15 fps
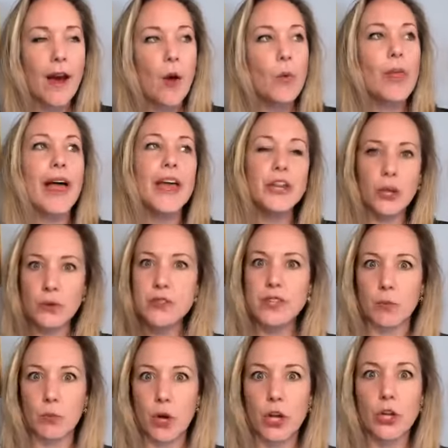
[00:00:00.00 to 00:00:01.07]
Well, I know
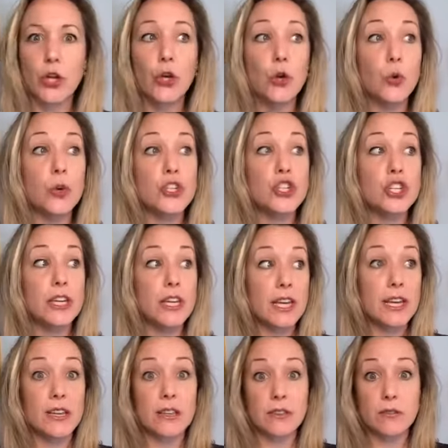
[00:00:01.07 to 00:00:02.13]
someone who she
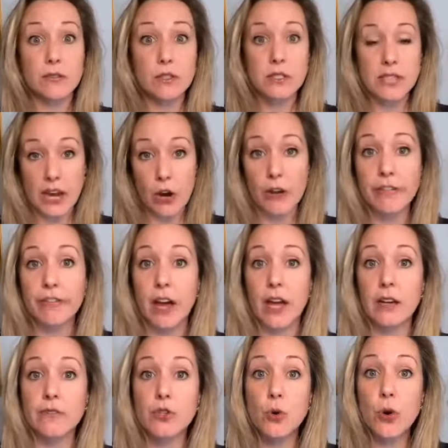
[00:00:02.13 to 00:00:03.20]
is
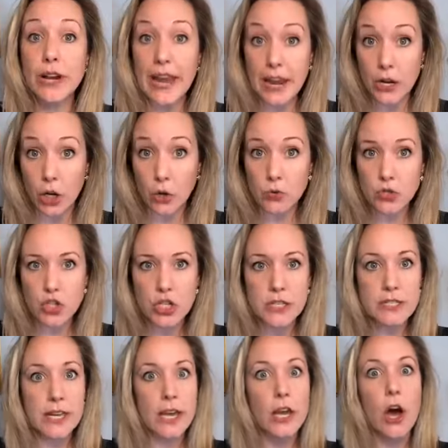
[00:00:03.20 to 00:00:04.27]
terrified of tornadoes.
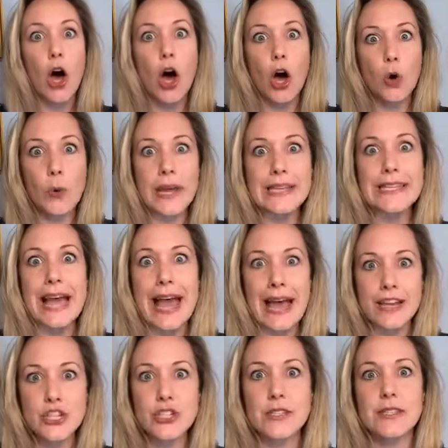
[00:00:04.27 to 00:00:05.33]
She's like always
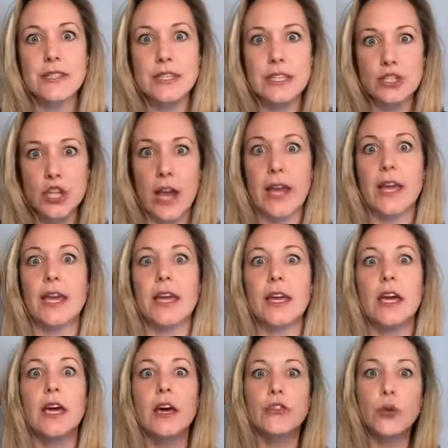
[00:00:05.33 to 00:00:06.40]
anxiously
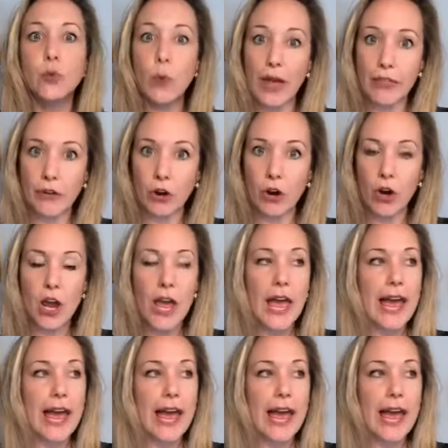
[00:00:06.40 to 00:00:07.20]
checking the weather.